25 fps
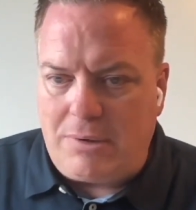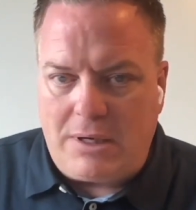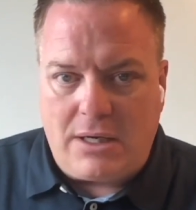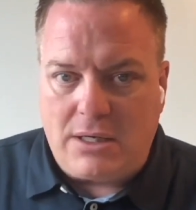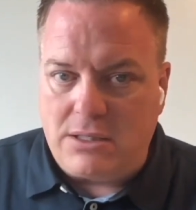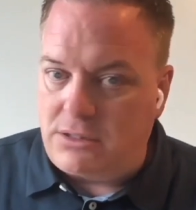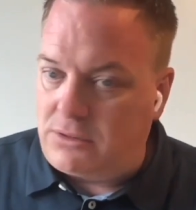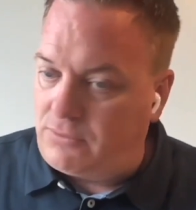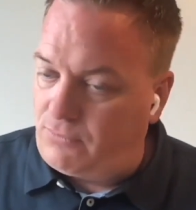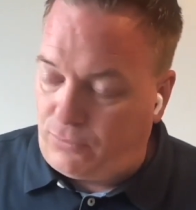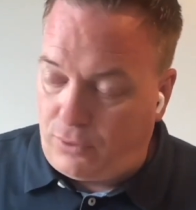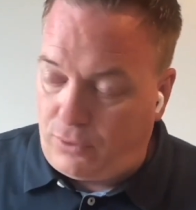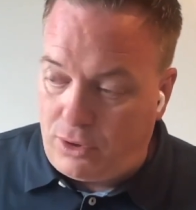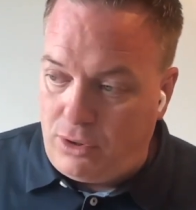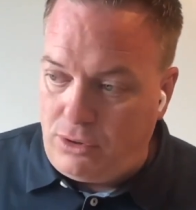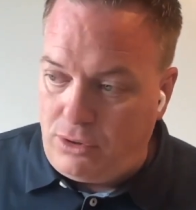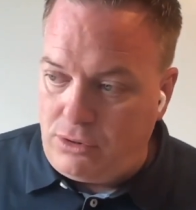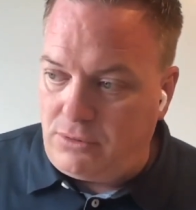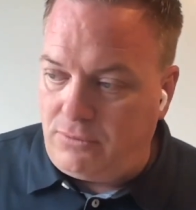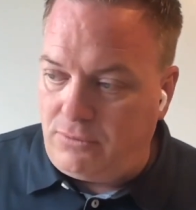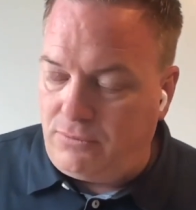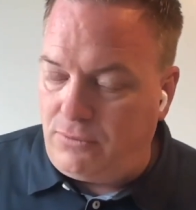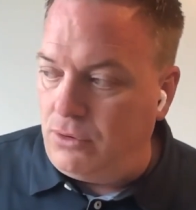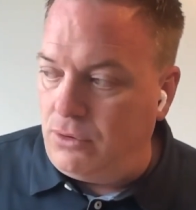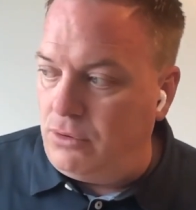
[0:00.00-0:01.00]
because for
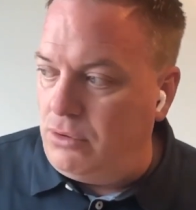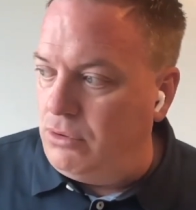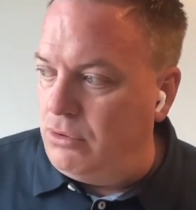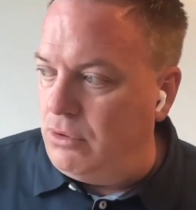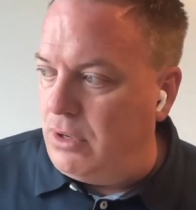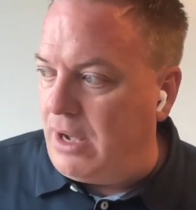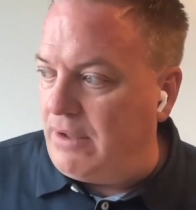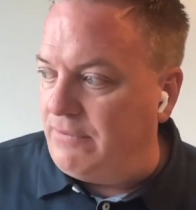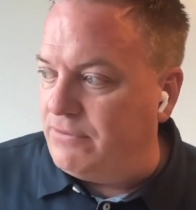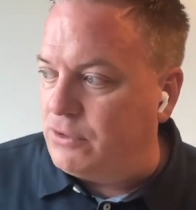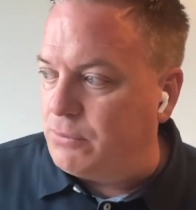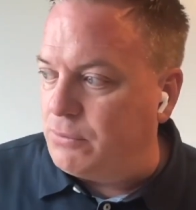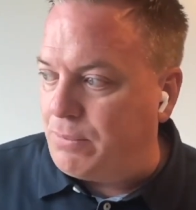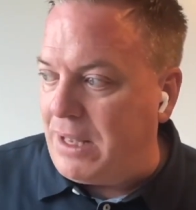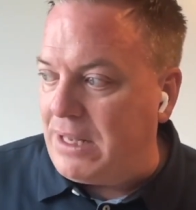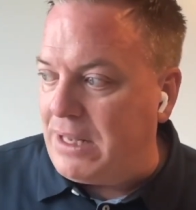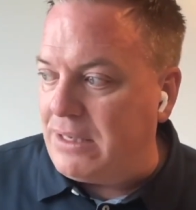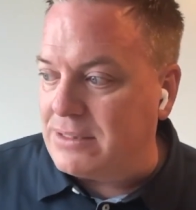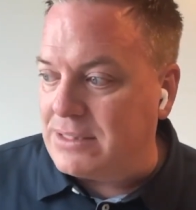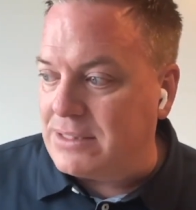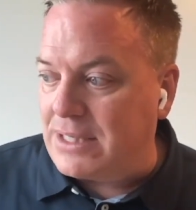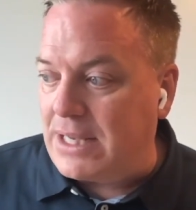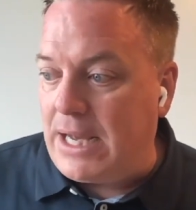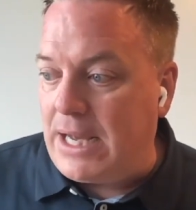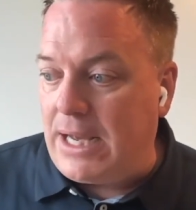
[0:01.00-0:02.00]
those of you who have
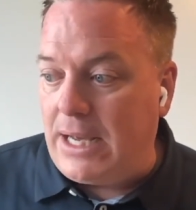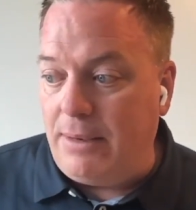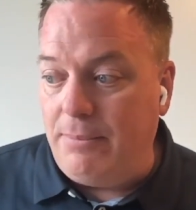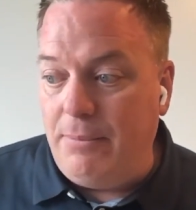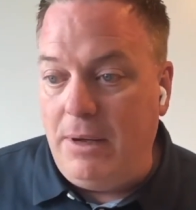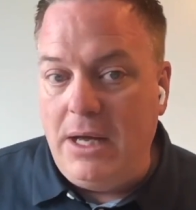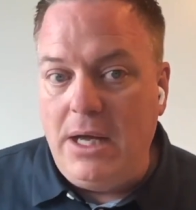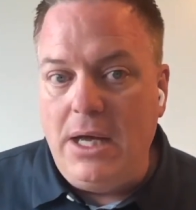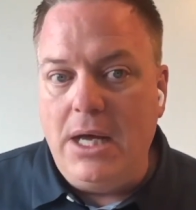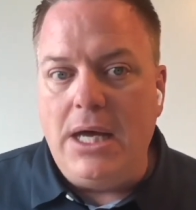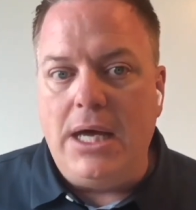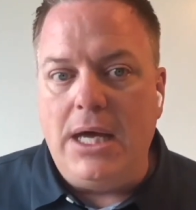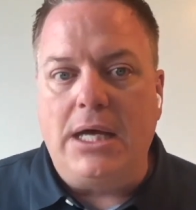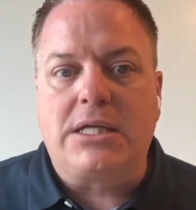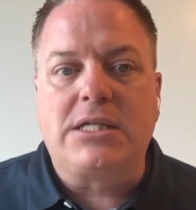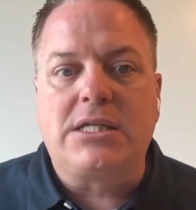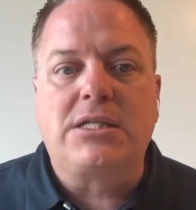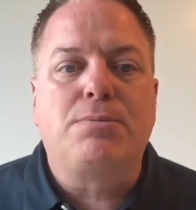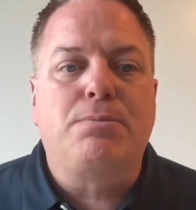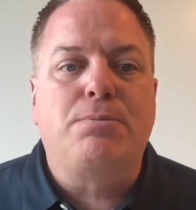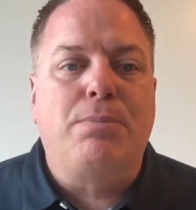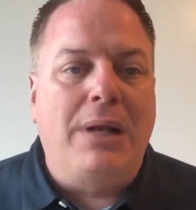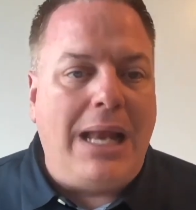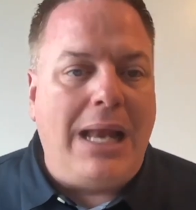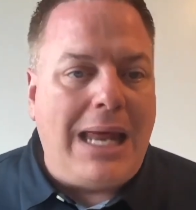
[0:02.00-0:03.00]
spent time
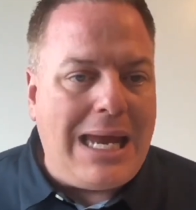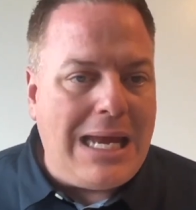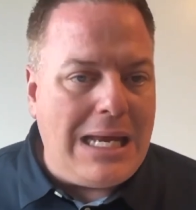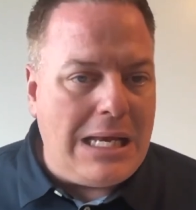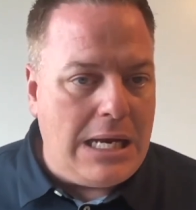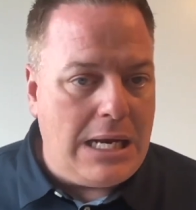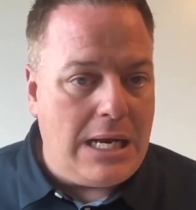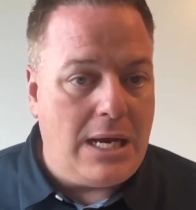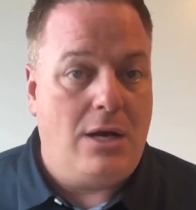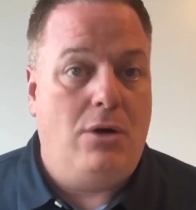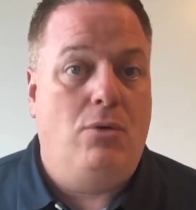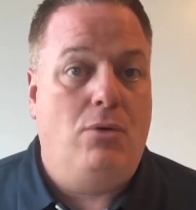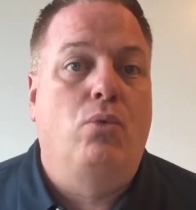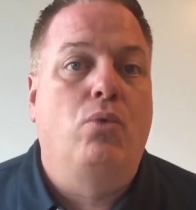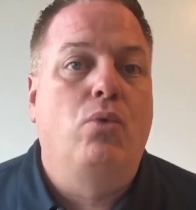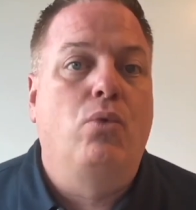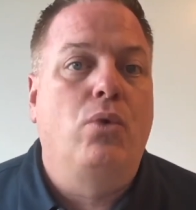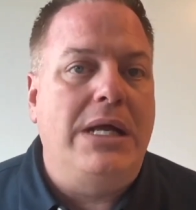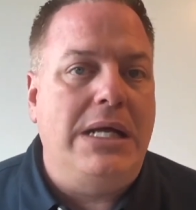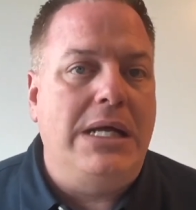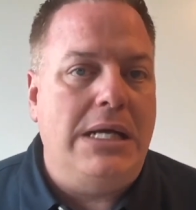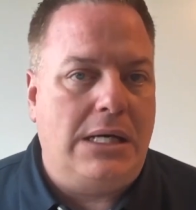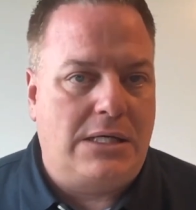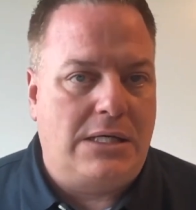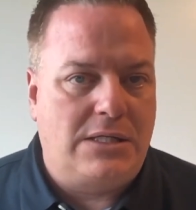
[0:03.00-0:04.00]
explaining and
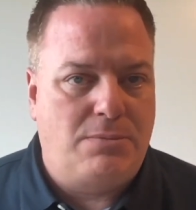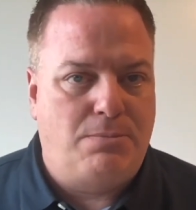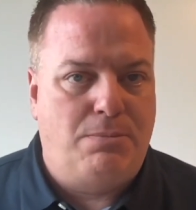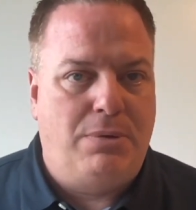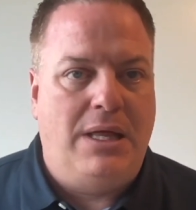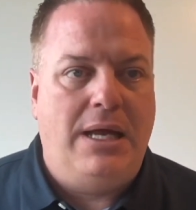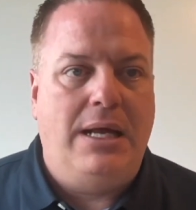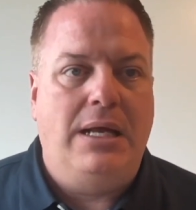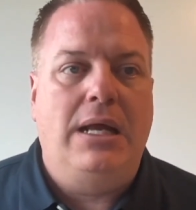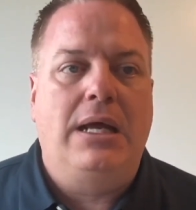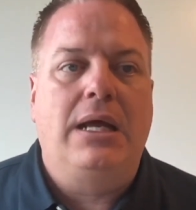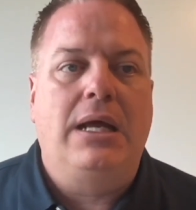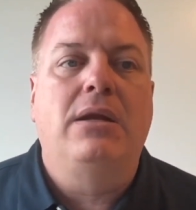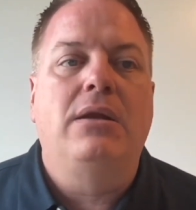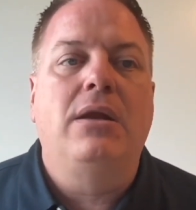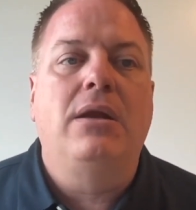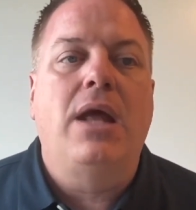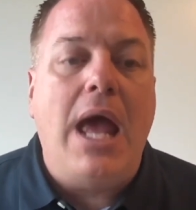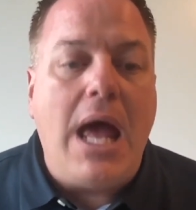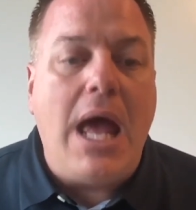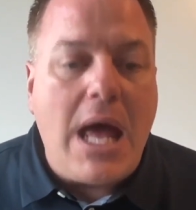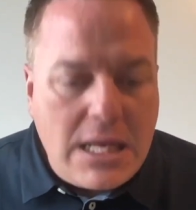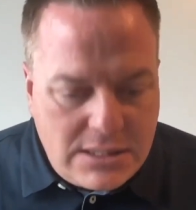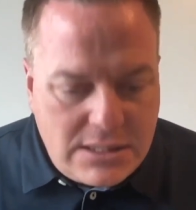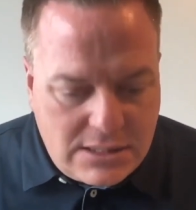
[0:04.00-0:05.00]
re-explaining and
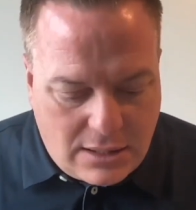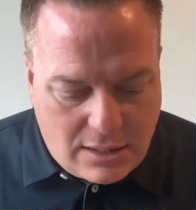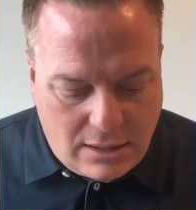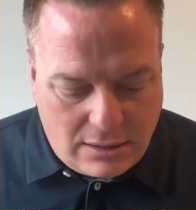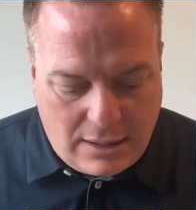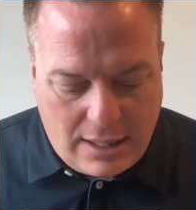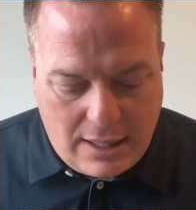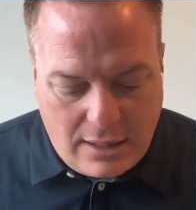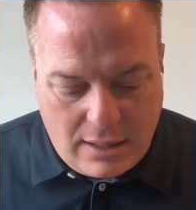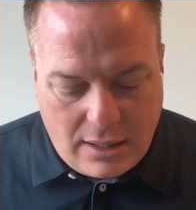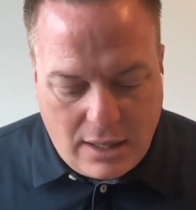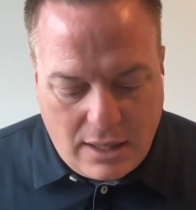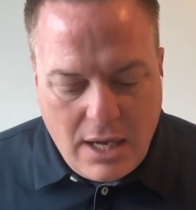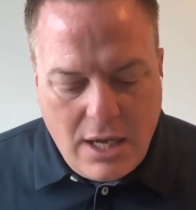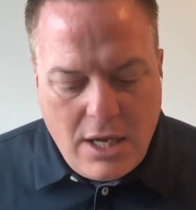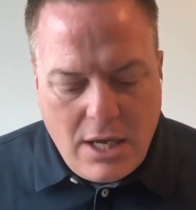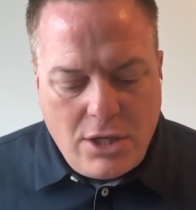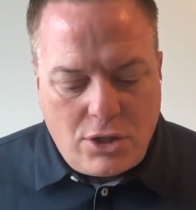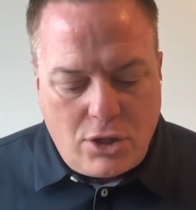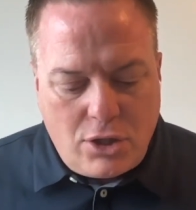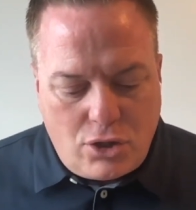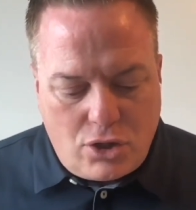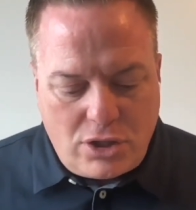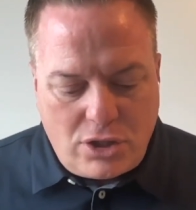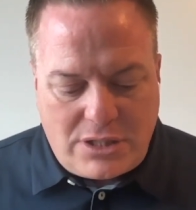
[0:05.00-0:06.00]
escalating
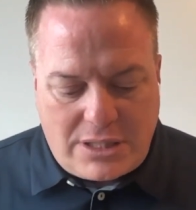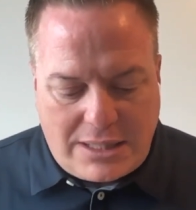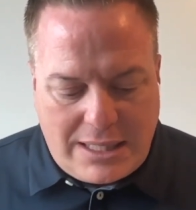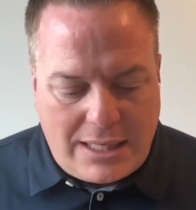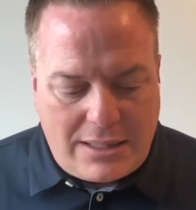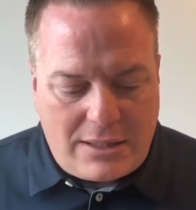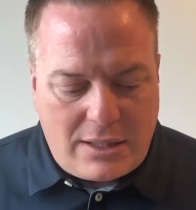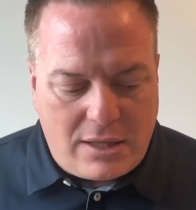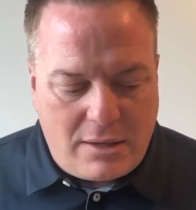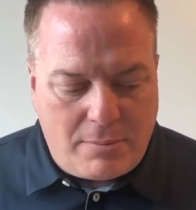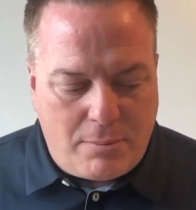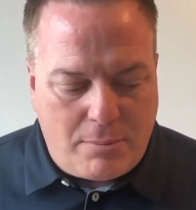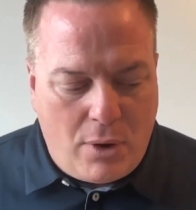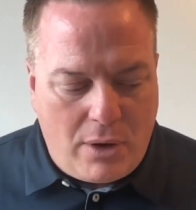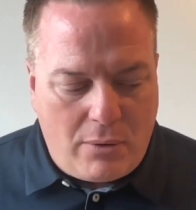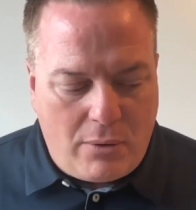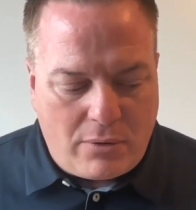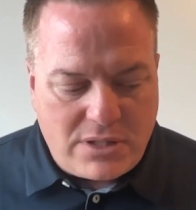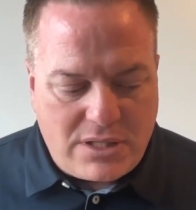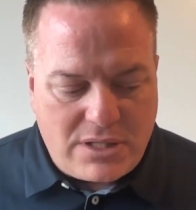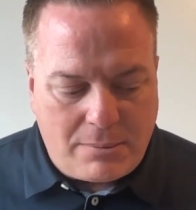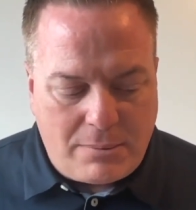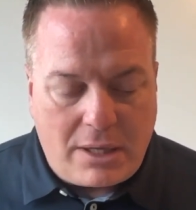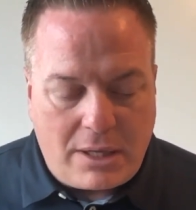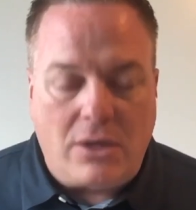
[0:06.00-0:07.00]
to just get to the point
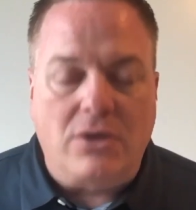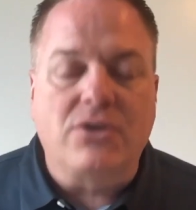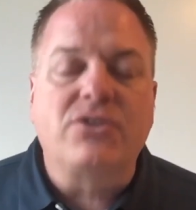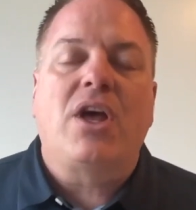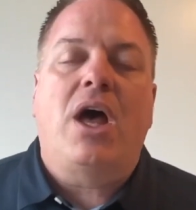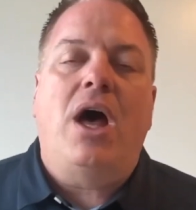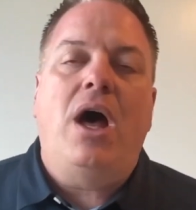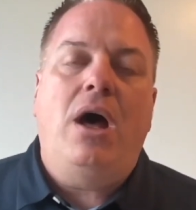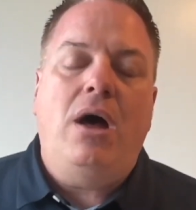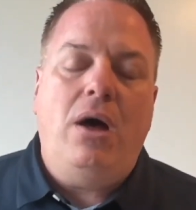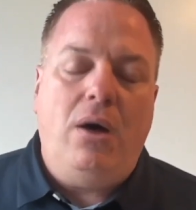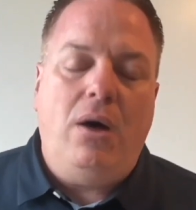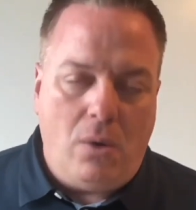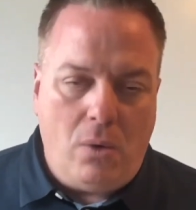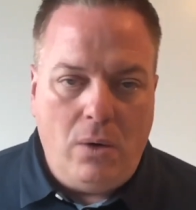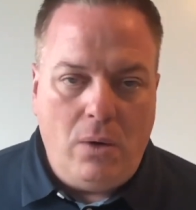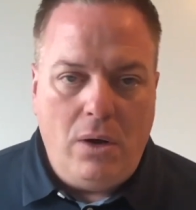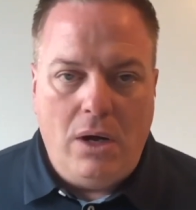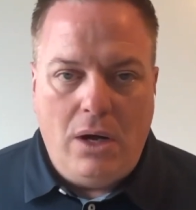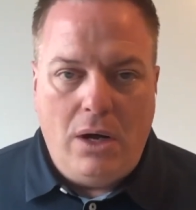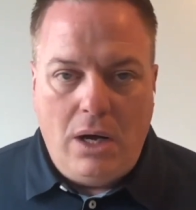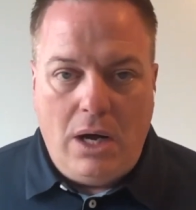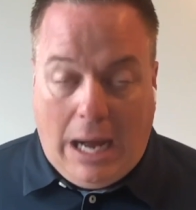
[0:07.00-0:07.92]
where somebody goes, oh,